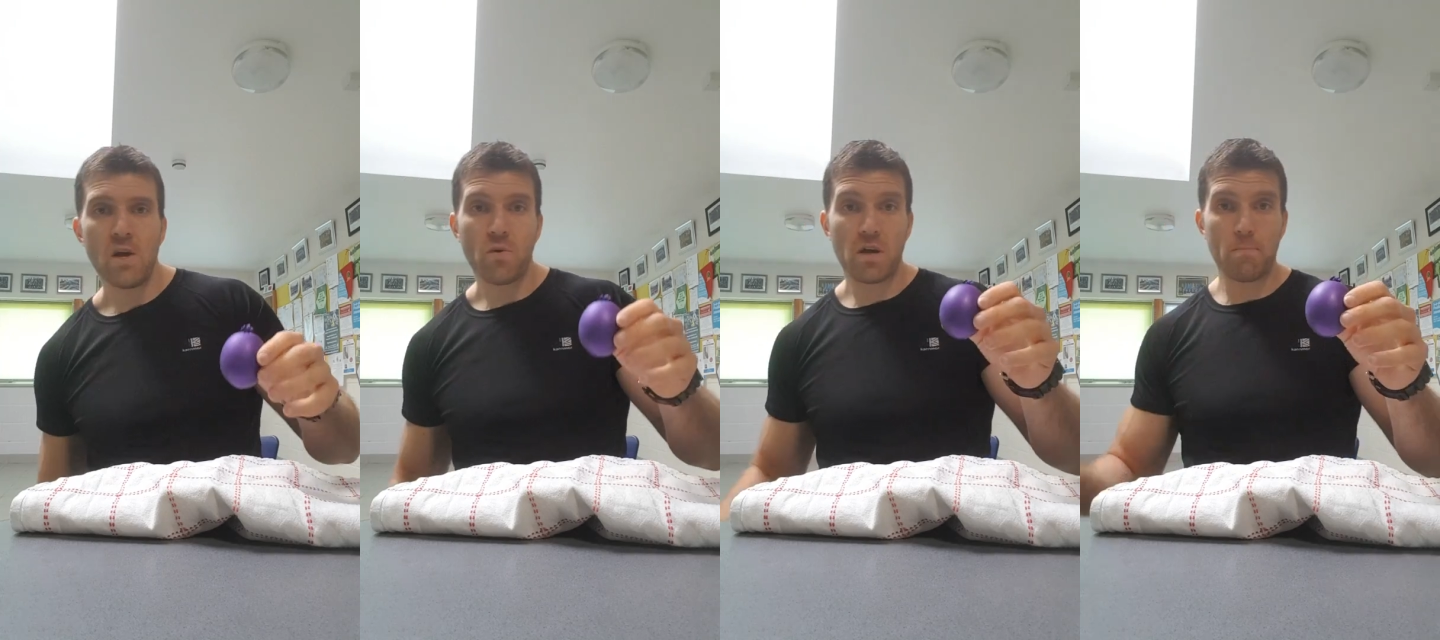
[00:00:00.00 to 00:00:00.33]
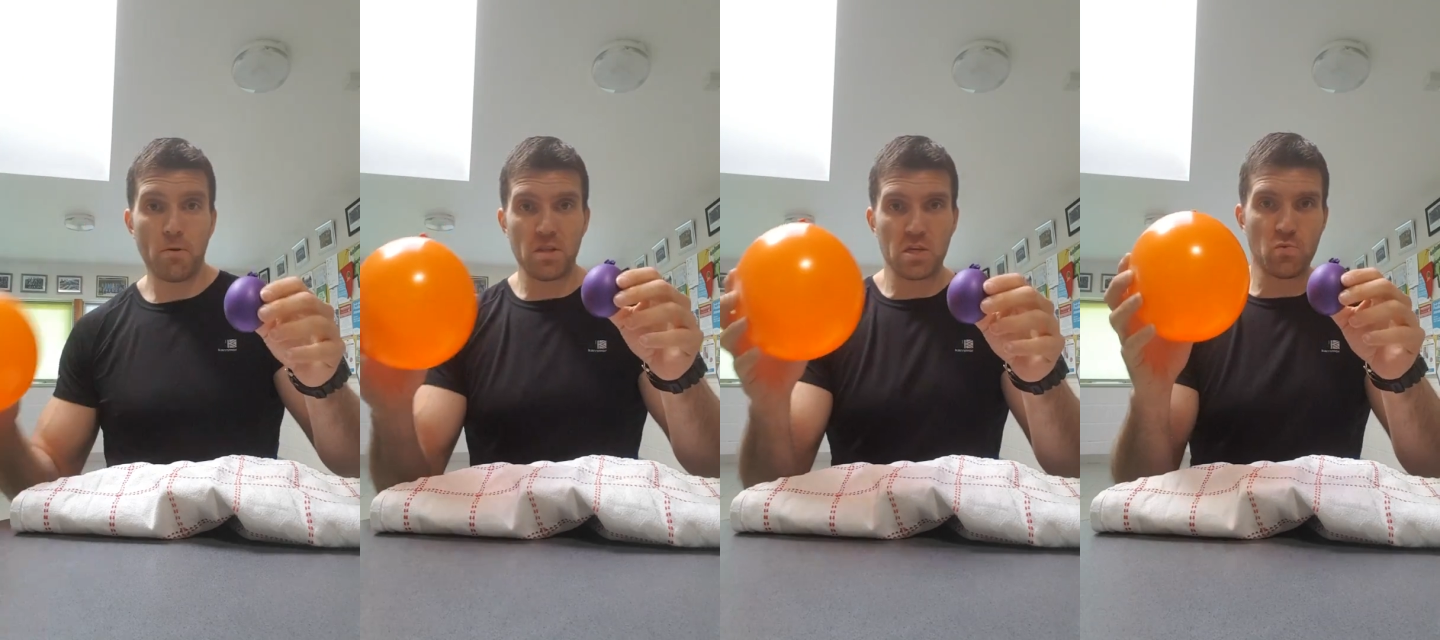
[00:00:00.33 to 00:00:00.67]
We're going
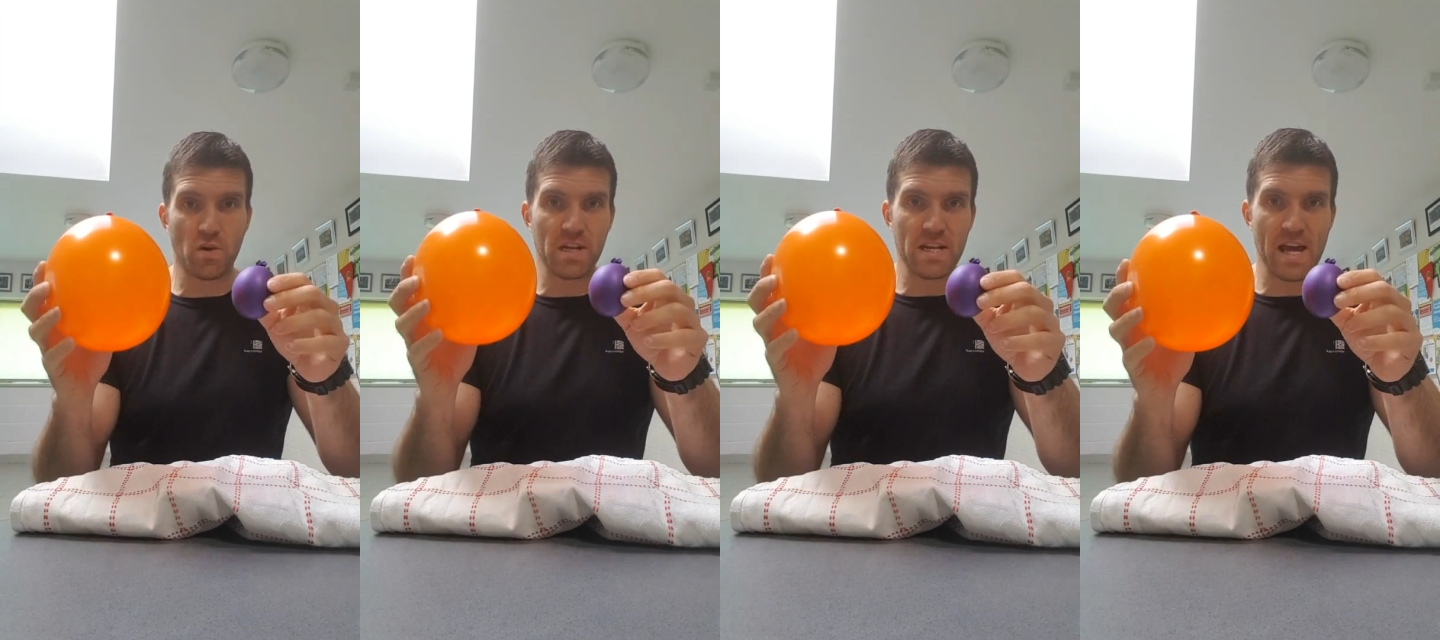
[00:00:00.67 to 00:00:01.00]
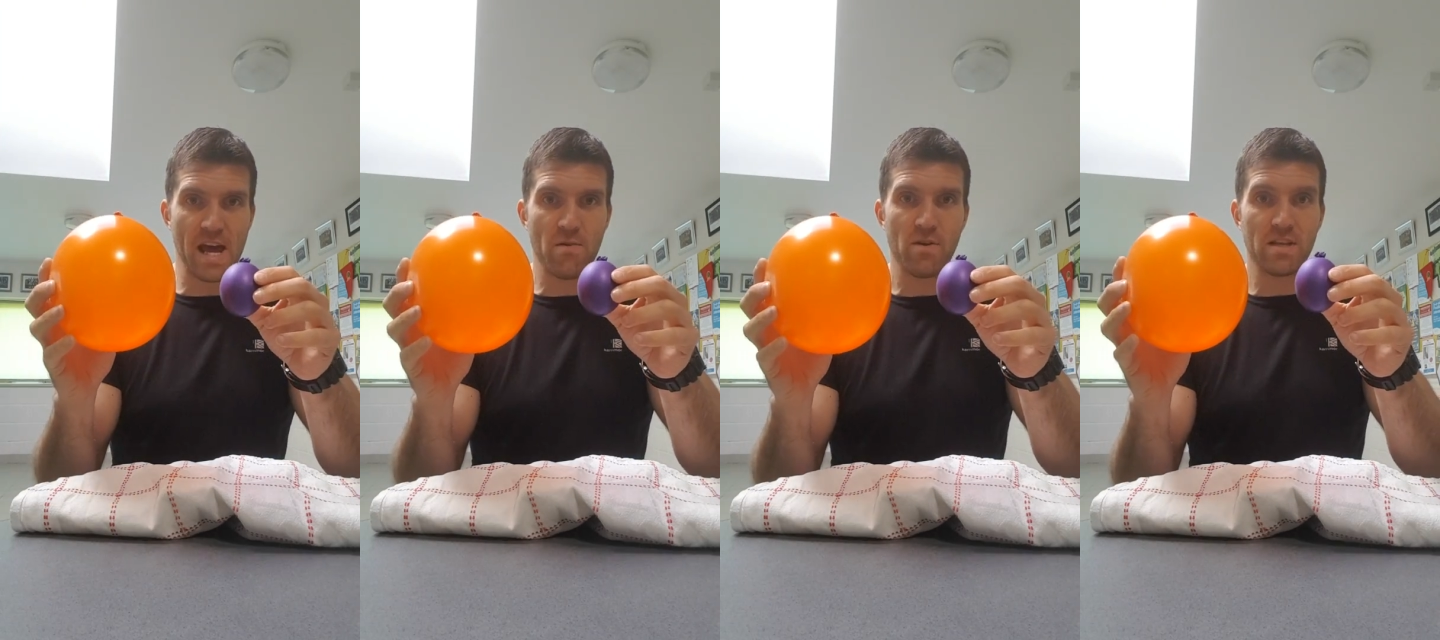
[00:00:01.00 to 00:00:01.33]
to put this one in
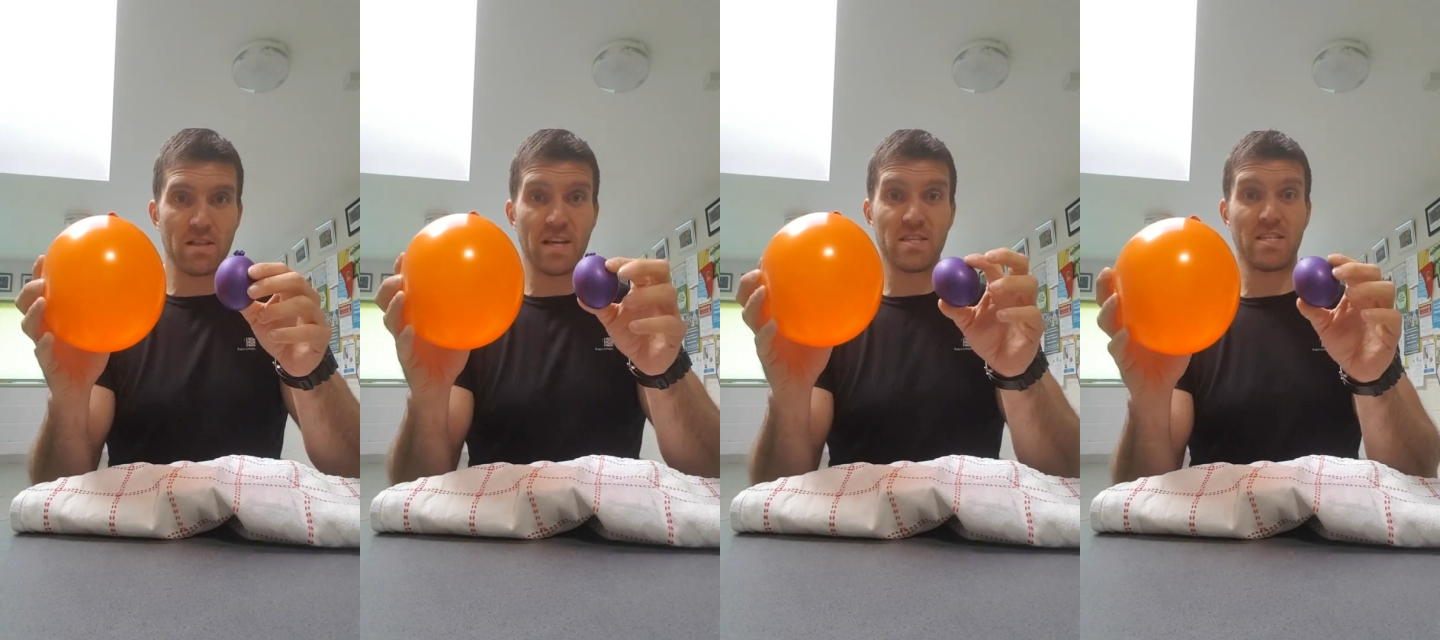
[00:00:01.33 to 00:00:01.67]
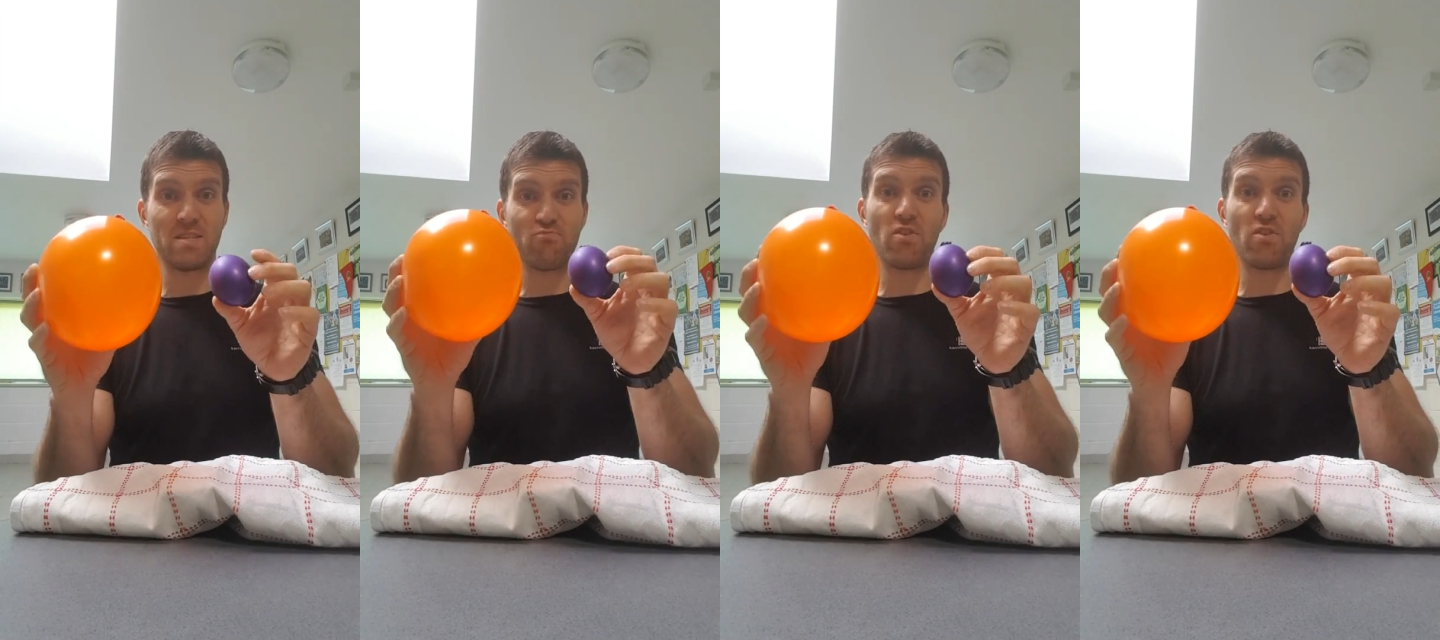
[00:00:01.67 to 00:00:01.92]
now. This is